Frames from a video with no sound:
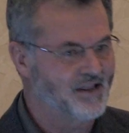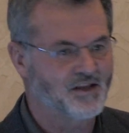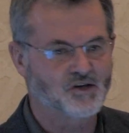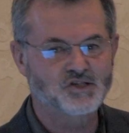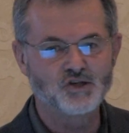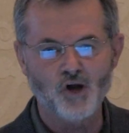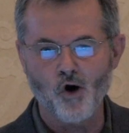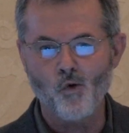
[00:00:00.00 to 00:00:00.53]

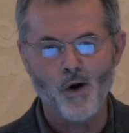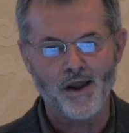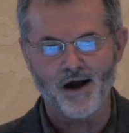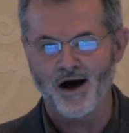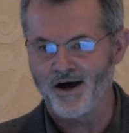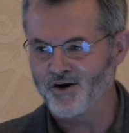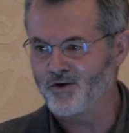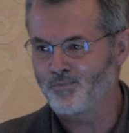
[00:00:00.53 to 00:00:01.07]
There's no way
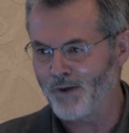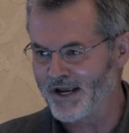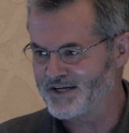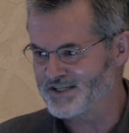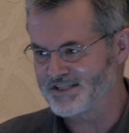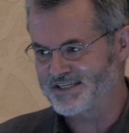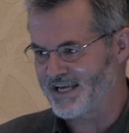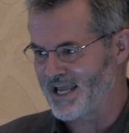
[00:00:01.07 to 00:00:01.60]
100
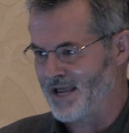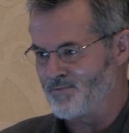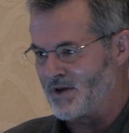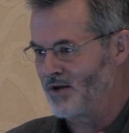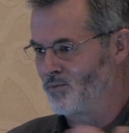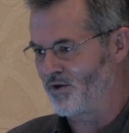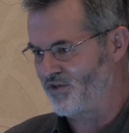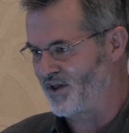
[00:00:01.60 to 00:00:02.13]
patients came
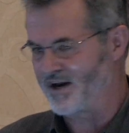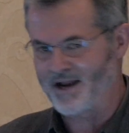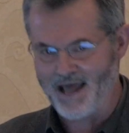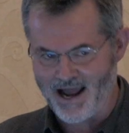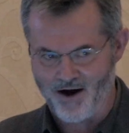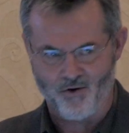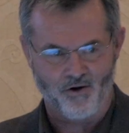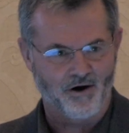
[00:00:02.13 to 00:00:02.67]
in within an
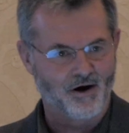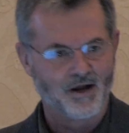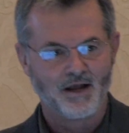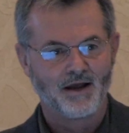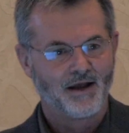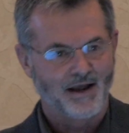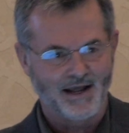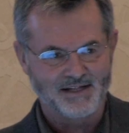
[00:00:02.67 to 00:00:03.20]
hour
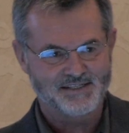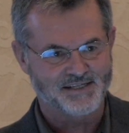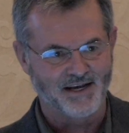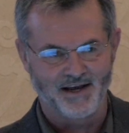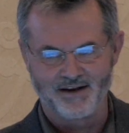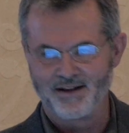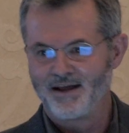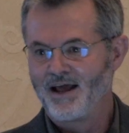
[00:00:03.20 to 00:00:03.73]
and
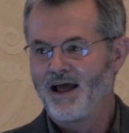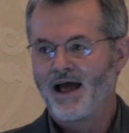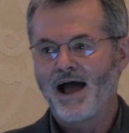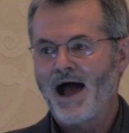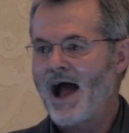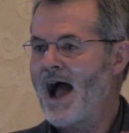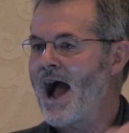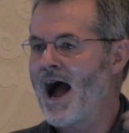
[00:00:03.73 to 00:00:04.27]
said
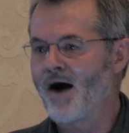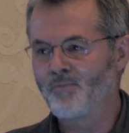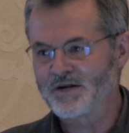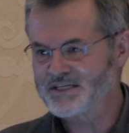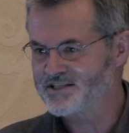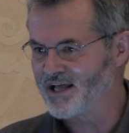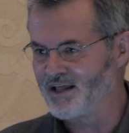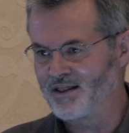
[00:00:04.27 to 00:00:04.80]
how
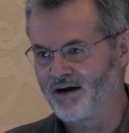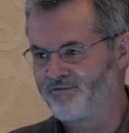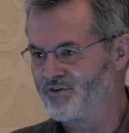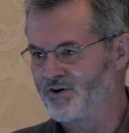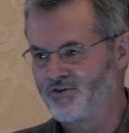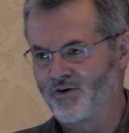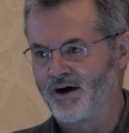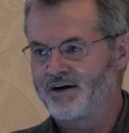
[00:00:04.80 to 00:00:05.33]
much they love their
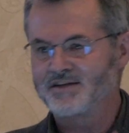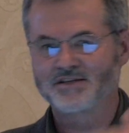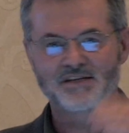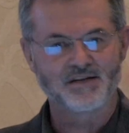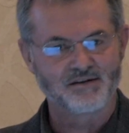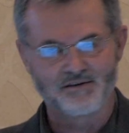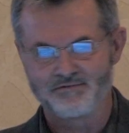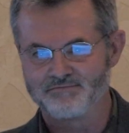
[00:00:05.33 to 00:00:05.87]
drugs
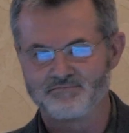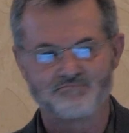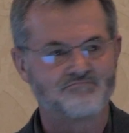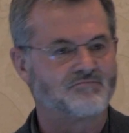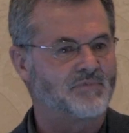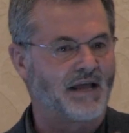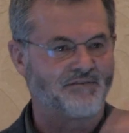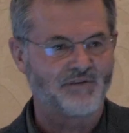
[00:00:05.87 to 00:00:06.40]
and
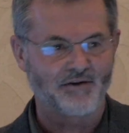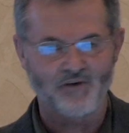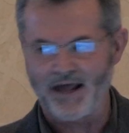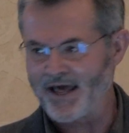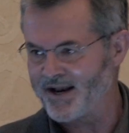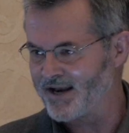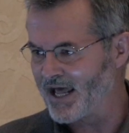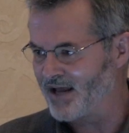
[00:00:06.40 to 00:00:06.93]
they've never
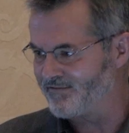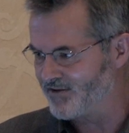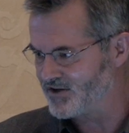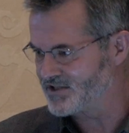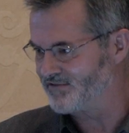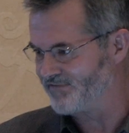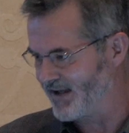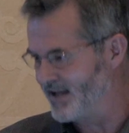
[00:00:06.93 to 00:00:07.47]
had an adverse
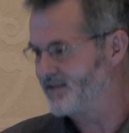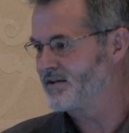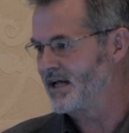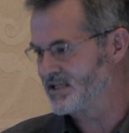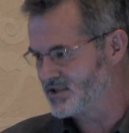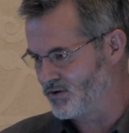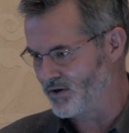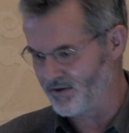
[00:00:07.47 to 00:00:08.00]
event, that
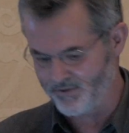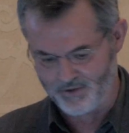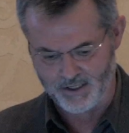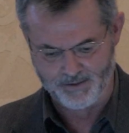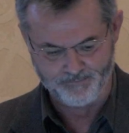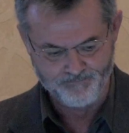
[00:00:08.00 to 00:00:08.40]
sort of thing.